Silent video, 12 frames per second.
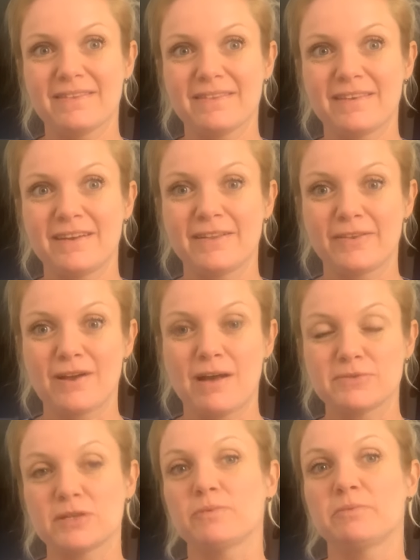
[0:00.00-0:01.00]
another
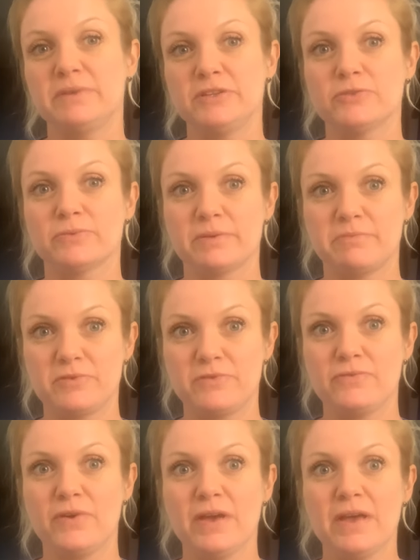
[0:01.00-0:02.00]
option would be to
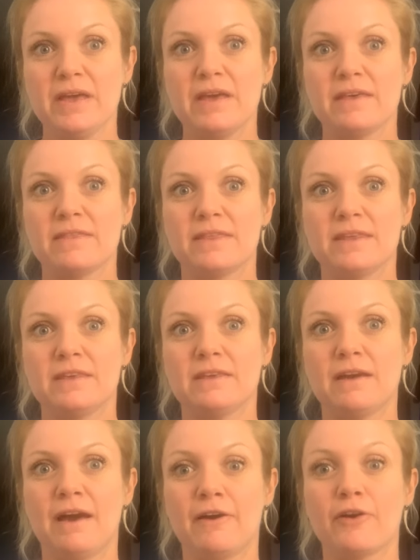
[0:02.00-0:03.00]
remove
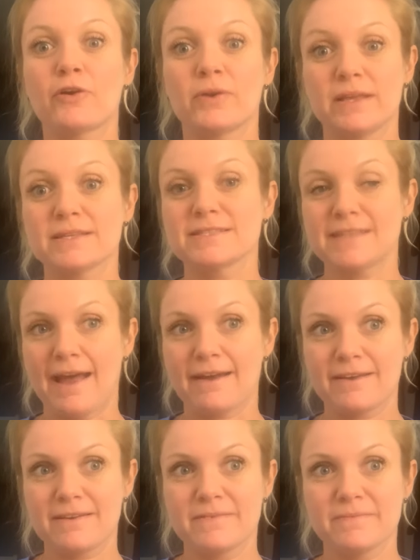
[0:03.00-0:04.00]
the hernia
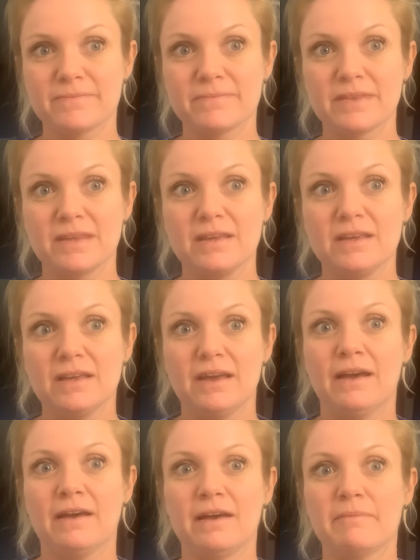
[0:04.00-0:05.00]
sac.
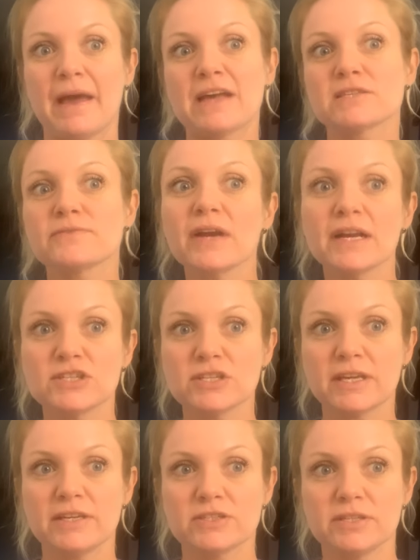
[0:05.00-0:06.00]
As for
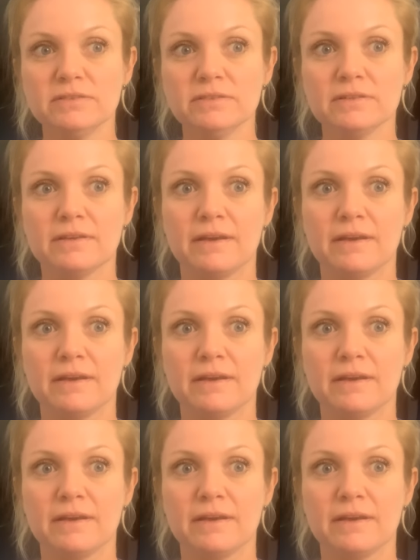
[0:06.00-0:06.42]
education,